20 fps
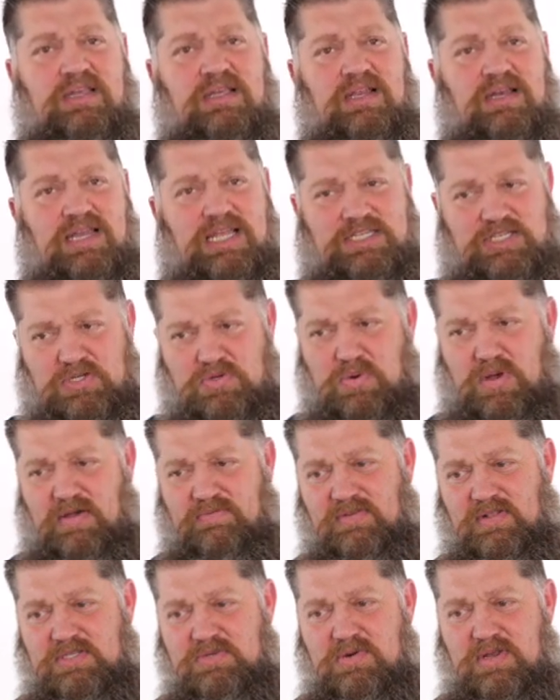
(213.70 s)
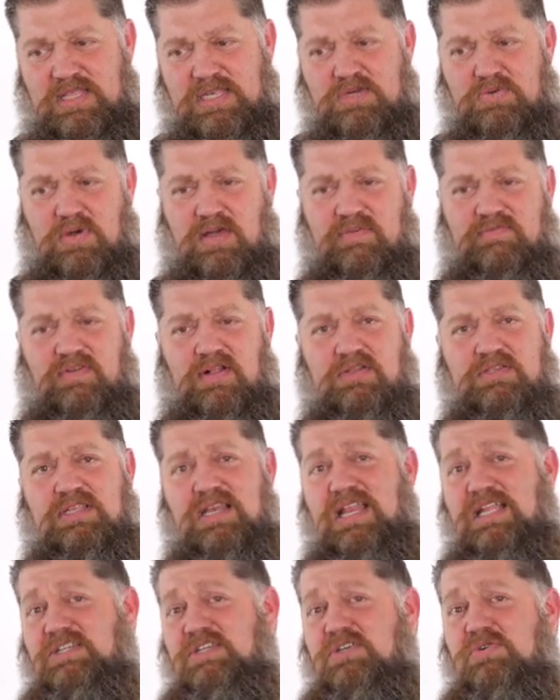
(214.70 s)
Let your 12 volts run the 12 volts
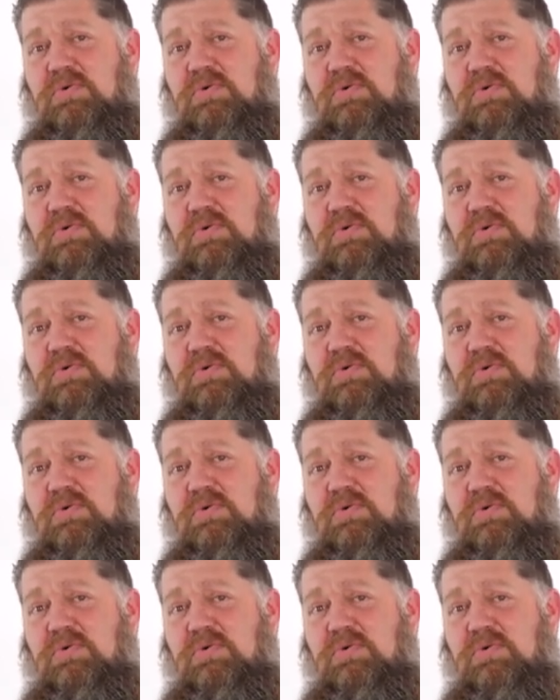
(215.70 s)
and let your